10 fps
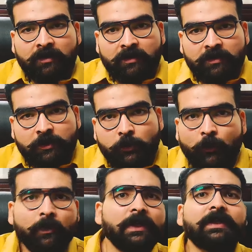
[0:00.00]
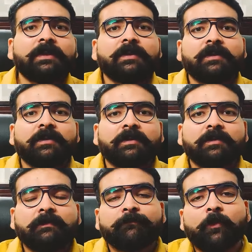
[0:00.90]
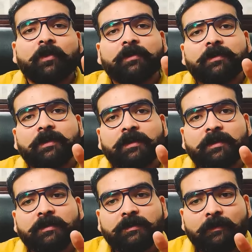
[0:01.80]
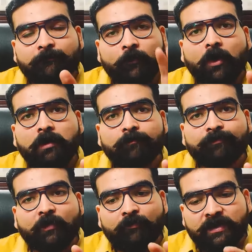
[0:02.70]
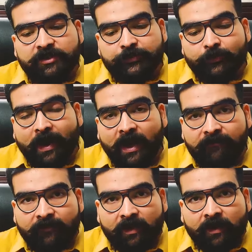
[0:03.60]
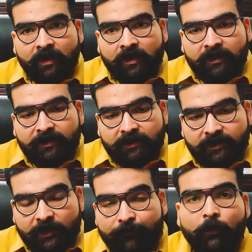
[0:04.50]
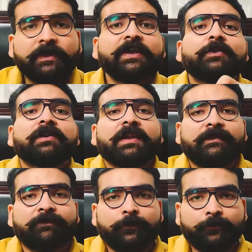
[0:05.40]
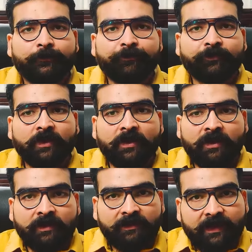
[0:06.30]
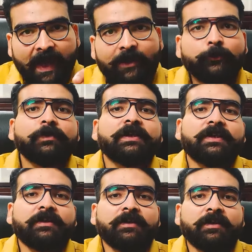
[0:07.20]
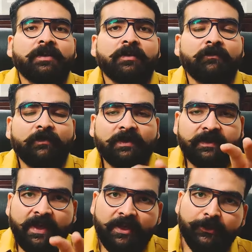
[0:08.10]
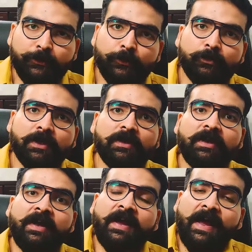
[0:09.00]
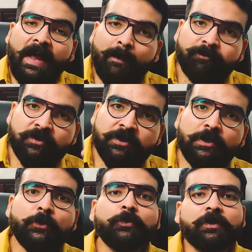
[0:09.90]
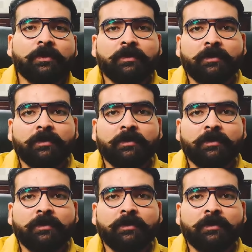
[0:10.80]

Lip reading: slowly the form which you have devoted your life to, that only will take you to the absolute